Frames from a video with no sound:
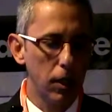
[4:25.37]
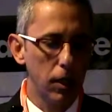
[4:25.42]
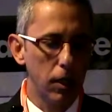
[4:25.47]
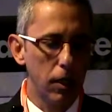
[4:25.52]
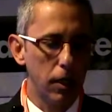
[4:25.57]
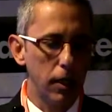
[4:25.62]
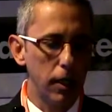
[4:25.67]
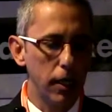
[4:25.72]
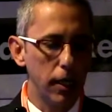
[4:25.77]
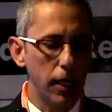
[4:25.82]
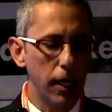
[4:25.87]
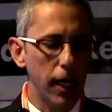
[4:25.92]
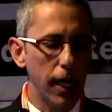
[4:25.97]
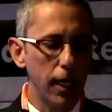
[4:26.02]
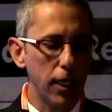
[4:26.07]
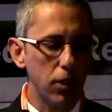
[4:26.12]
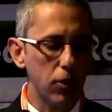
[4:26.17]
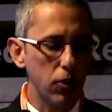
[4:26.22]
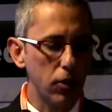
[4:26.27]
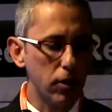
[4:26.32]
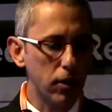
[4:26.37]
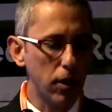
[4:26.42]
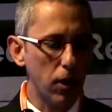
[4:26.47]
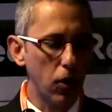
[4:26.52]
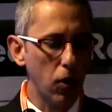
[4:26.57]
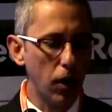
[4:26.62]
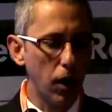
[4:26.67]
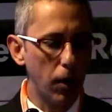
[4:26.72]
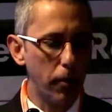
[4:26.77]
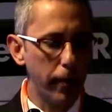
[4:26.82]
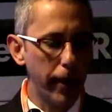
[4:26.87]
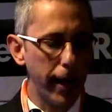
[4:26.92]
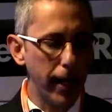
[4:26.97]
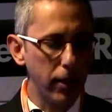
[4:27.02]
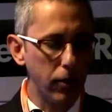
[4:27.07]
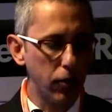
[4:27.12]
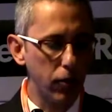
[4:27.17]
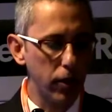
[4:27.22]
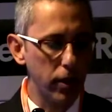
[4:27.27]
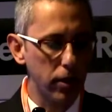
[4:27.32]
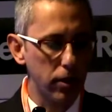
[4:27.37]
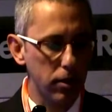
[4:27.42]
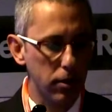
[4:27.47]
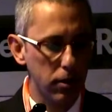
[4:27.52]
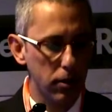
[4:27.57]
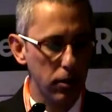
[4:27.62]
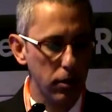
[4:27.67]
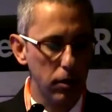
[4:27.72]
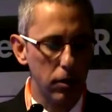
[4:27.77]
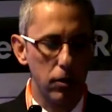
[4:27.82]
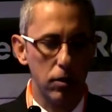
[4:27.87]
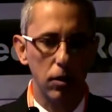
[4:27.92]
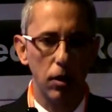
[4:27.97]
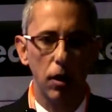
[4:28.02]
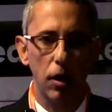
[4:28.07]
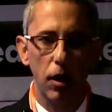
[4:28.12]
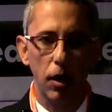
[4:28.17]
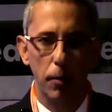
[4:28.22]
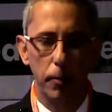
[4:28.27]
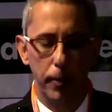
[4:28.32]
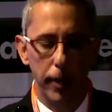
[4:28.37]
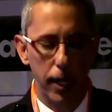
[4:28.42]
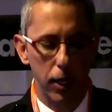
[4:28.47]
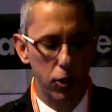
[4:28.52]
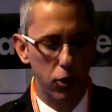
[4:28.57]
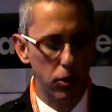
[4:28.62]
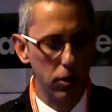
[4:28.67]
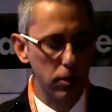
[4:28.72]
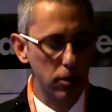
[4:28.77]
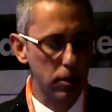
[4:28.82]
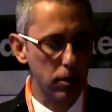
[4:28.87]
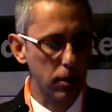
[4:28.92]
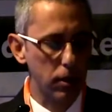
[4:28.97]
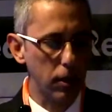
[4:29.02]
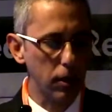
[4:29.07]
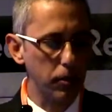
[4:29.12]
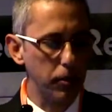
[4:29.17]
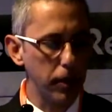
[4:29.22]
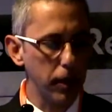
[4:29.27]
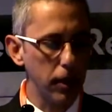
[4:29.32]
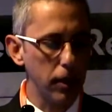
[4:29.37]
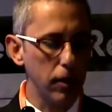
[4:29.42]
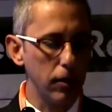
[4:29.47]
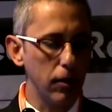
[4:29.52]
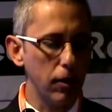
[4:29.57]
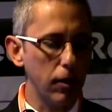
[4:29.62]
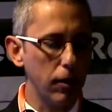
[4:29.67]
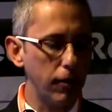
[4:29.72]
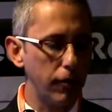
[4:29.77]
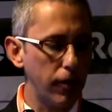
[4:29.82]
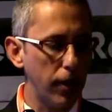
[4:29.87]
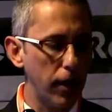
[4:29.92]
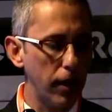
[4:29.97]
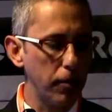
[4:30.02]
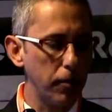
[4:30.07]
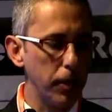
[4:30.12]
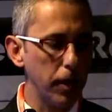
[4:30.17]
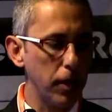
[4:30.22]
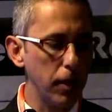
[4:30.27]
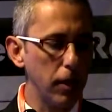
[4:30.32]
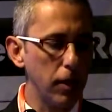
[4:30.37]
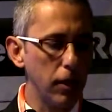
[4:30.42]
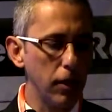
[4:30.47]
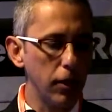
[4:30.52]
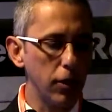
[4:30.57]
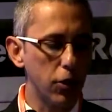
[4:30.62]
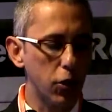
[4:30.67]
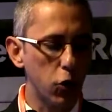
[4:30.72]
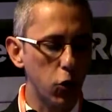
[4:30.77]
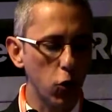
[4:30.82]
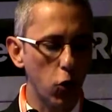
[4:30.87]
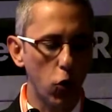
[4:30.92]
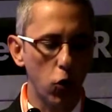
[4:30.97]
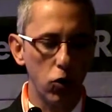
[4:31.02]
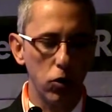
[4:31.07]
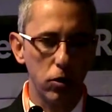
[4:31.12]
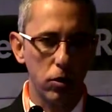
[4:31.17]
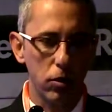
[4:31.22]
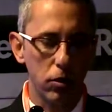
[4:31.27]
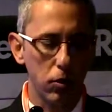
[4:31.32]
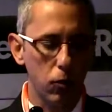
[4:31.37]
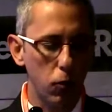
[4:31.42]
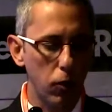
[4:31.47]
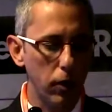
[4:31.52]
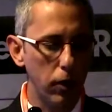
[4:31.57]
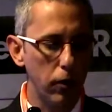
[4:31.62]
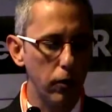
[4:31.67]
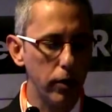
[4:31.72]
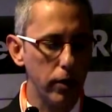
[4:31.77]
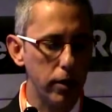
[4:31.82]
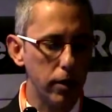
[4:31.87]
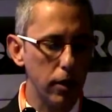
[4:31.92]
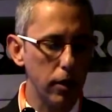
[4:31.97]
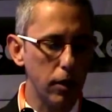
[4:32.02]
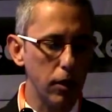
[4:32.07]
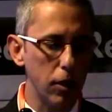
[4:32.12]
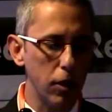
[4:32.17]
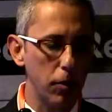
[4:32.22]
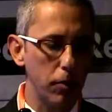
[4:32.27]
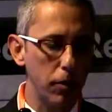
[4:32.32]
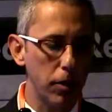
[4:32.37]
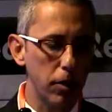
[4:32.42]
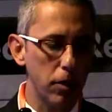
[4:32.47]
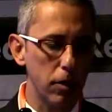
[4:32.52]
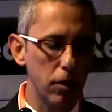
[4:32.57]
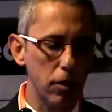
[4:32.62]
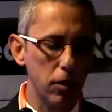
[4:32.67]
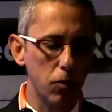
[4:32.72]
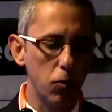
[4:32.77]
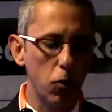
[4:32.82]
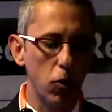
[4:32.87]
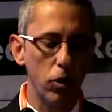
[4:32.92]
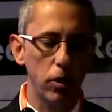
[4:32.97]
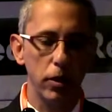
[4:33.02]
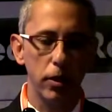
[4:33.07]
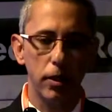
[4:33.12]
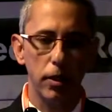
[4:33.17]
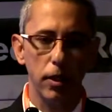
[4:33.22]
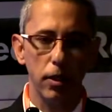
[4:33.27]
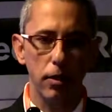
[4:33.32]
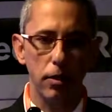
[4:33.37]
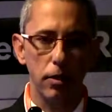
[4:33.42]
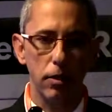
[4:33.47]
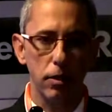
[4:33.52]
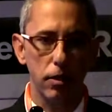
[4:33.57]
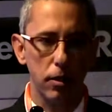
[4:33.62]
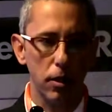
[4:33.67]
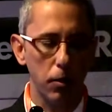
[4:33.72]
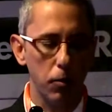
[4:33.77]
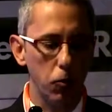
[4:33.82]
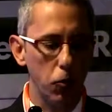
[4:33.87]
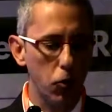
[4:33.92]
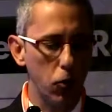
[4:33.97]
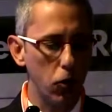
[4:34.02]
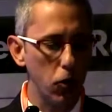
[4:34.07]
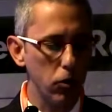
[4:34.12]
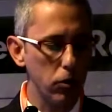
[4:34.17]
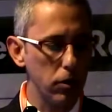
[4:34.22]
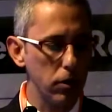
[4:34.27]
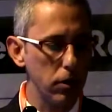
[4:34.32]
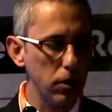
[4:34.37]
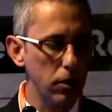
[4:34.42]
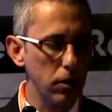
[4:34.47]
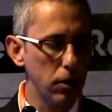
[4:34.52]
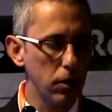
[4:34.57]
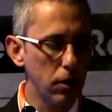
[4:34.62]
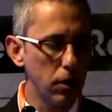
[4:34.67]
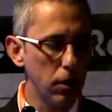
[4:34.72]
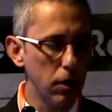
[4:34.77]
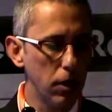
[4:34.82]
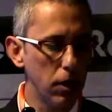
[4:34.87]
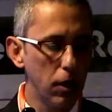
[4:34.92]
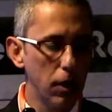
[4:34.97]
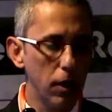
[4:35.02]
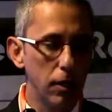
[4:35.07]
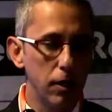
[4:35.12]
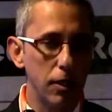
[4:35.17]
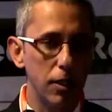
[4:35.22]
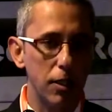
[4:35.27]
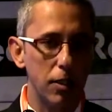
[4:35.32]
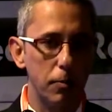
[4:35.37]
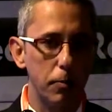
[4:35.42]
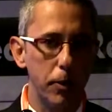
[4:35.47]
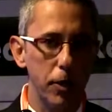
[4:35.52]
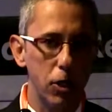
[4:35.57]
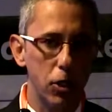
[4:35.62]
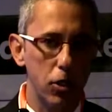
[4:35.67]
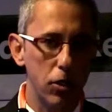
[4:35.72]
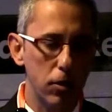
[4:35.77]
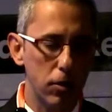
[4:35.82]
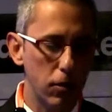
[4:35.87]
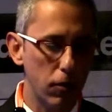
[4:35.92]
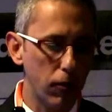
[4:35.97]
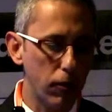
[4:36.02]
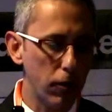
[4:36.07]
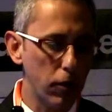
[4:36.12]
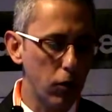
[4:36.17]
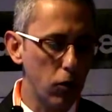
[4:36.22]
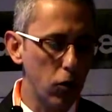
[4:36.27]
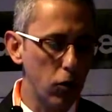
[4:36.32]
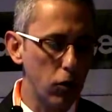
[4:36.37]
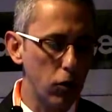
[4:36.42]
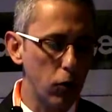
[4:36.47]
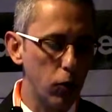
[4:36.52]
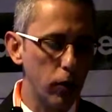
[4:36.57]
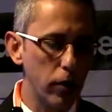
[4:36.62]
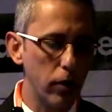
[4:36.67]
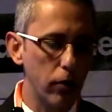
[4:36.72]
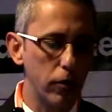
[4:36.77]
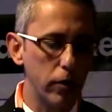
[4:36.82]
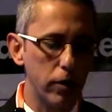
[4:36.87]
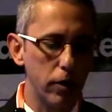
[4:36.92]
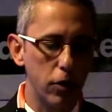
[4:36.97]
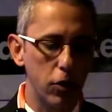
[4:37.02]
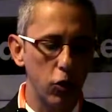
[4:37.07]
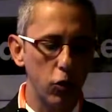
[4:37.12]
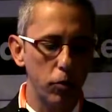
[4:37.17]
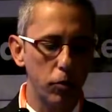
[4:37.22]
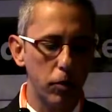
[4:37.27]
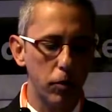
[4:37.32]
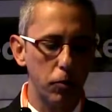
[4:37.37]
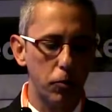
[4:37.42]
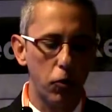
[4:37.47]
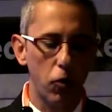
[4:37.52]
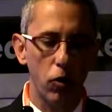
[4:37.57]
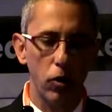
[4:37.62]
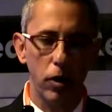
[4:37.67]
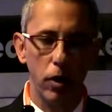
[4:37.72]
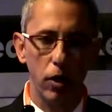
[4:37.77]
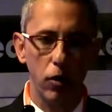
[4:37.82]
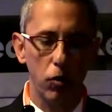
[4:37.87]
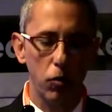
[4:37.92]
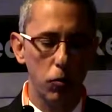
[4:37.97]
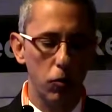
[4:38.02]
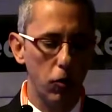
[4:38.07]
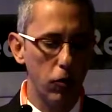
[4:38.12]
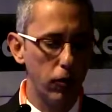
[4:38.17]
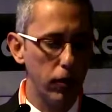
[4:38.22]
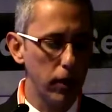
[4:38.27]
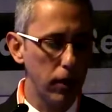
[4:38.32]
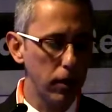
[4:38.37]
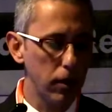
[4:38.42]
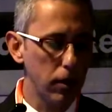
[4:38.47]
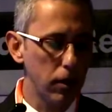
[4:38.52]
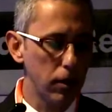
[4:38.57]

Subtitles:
The extracellular matrix, these patches, could be either defined by the source, whether it's a dermis, small intestine, submucosa, the species of the donor, whether it's human, porcine, or bovine,